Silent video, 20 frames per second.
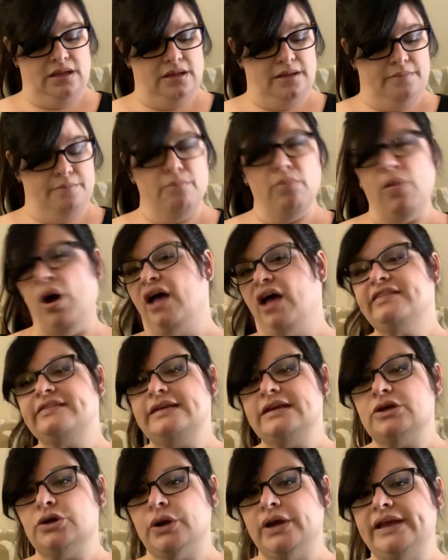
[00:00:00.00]
mossy
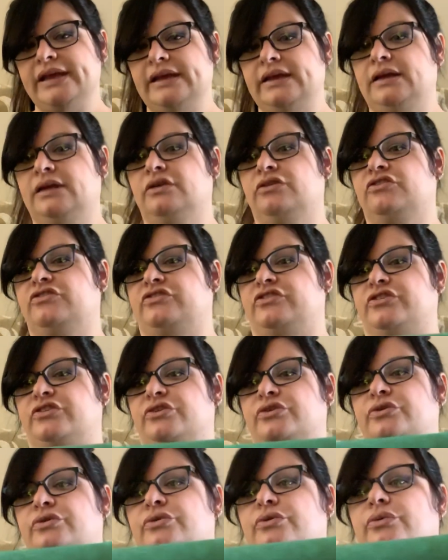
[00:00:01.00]
green
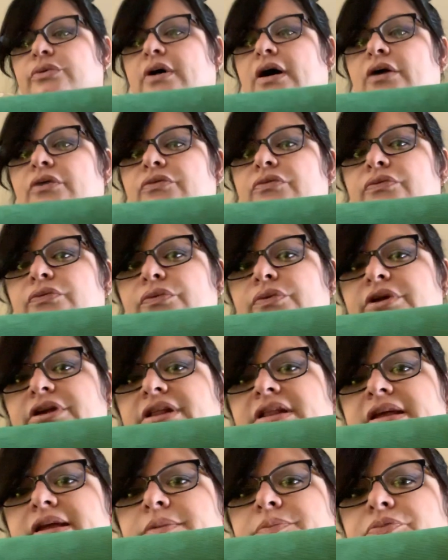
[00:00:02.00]
to a
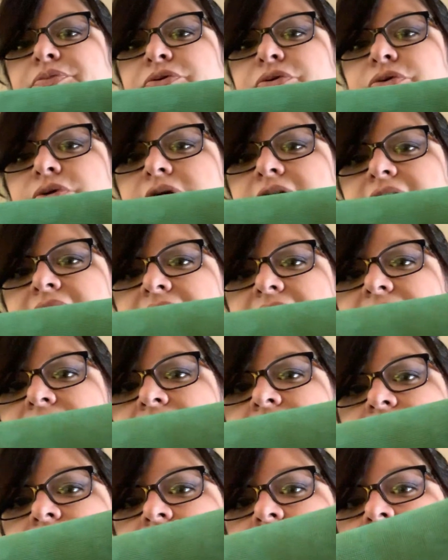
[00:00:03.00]
really
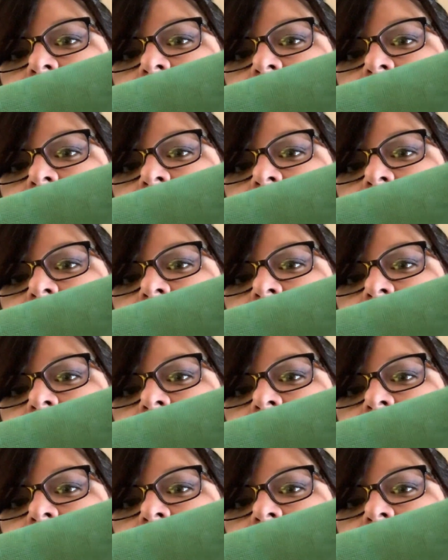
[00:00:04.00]
pretty